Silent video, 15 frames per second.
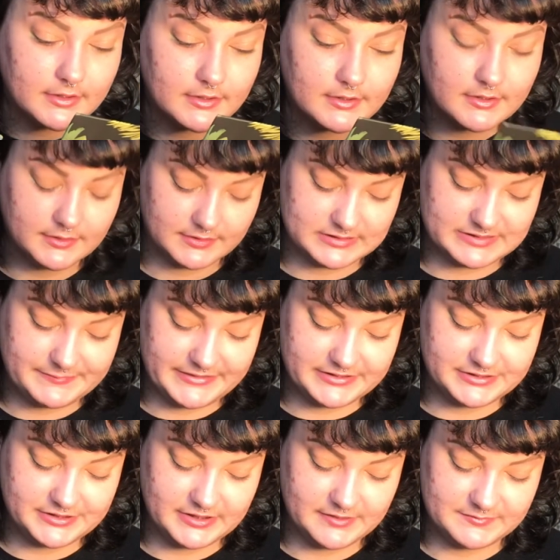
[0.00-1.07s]
The Space
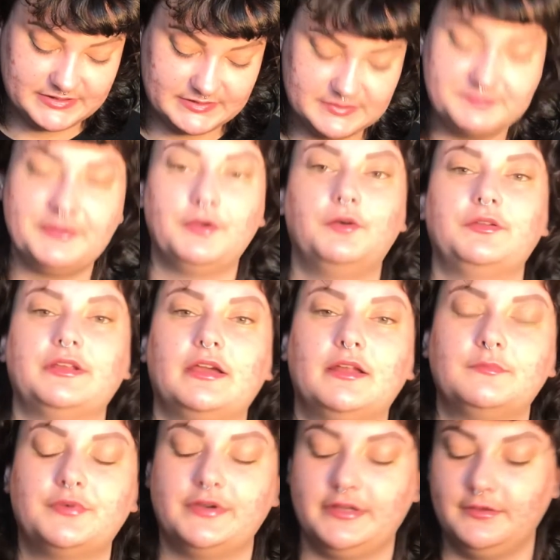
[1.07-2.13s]
Jam seems to be holding on
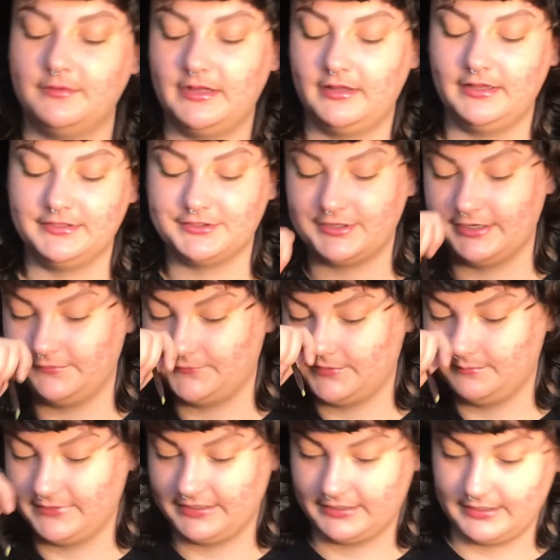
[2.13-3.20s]
pretty well. I drank from
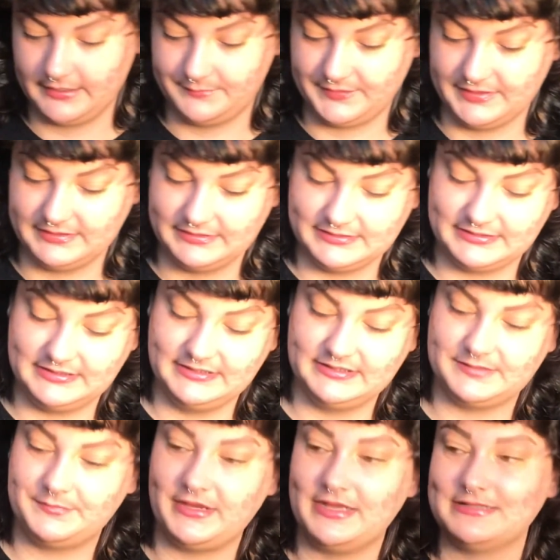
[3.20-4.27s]
my cup. It did
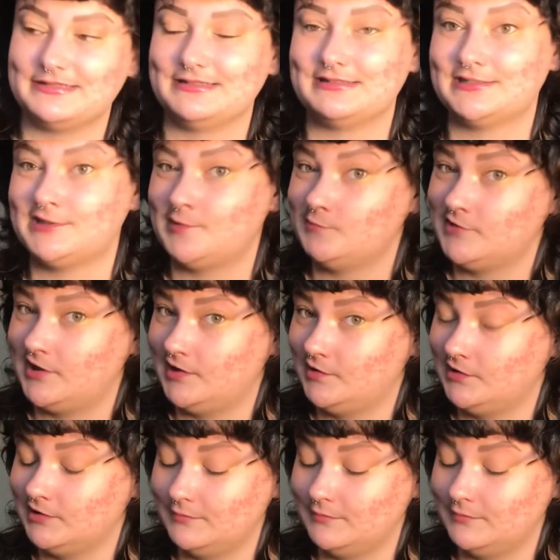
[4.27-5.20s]
deposit some color,